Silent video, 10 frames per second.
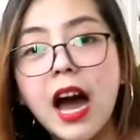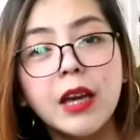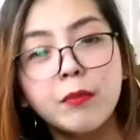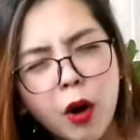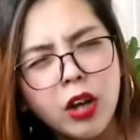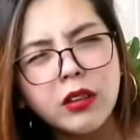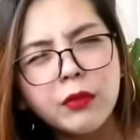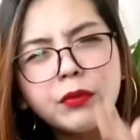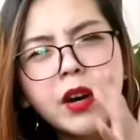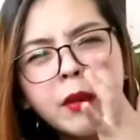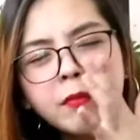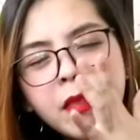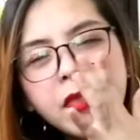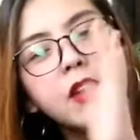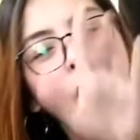I bought from
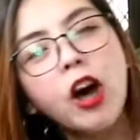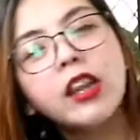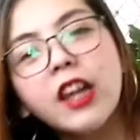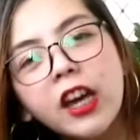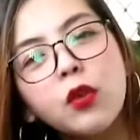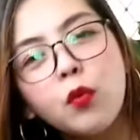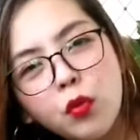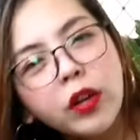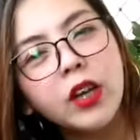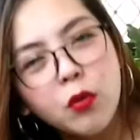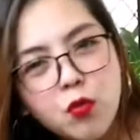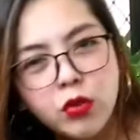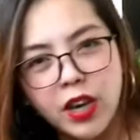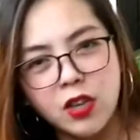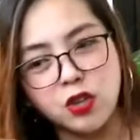the online UKAY
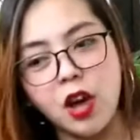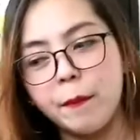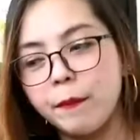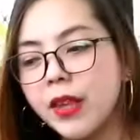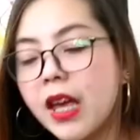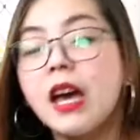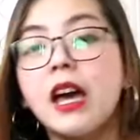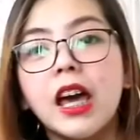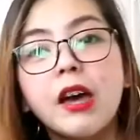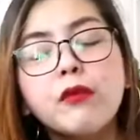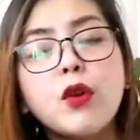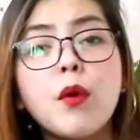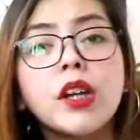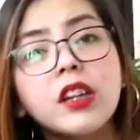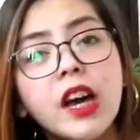UKAY shop. If you
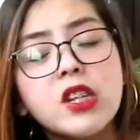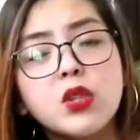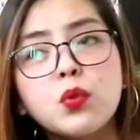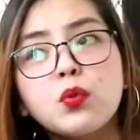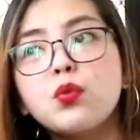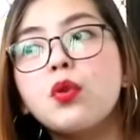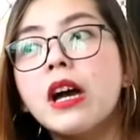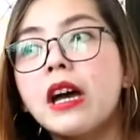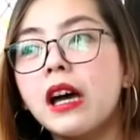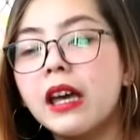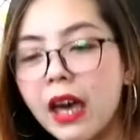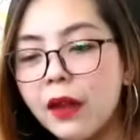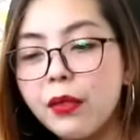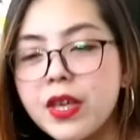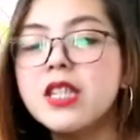want guys to
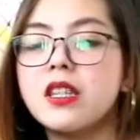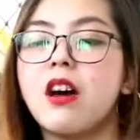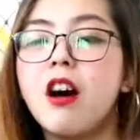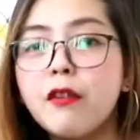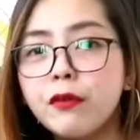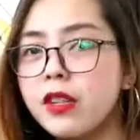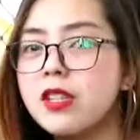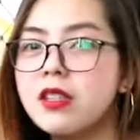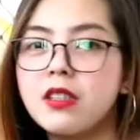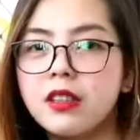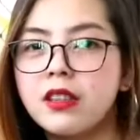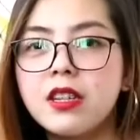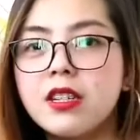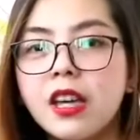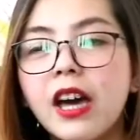get this stuff,
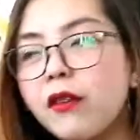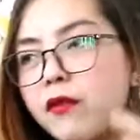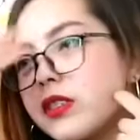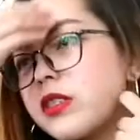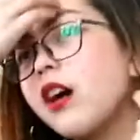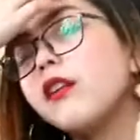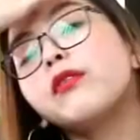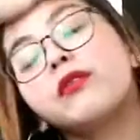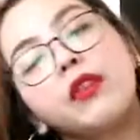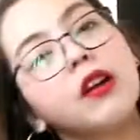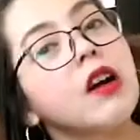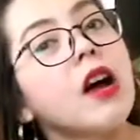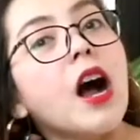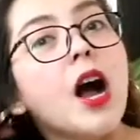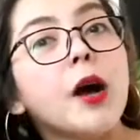this kind of stuff,
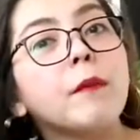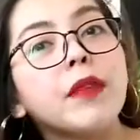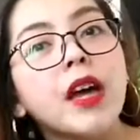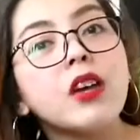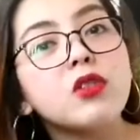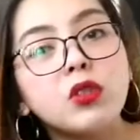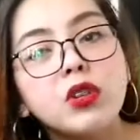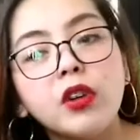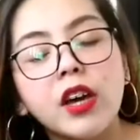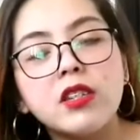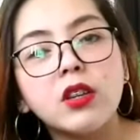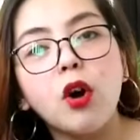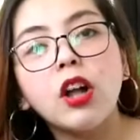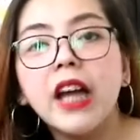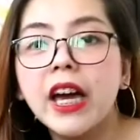I assure you guys that
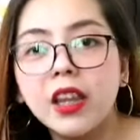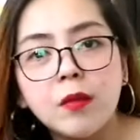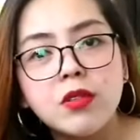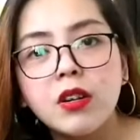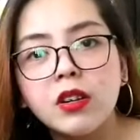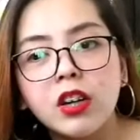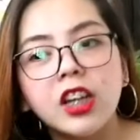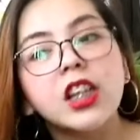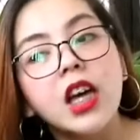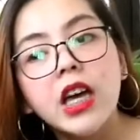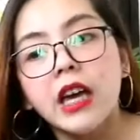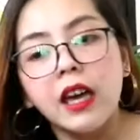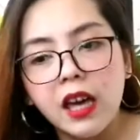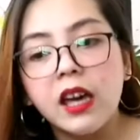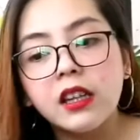all items are good.
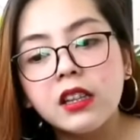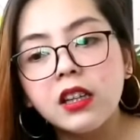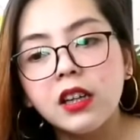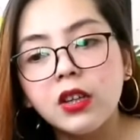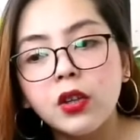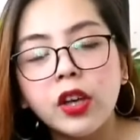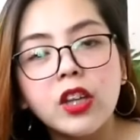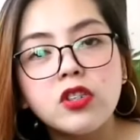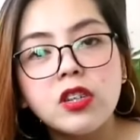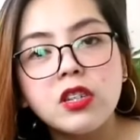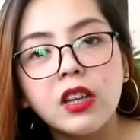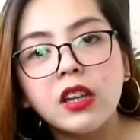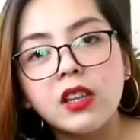And you can just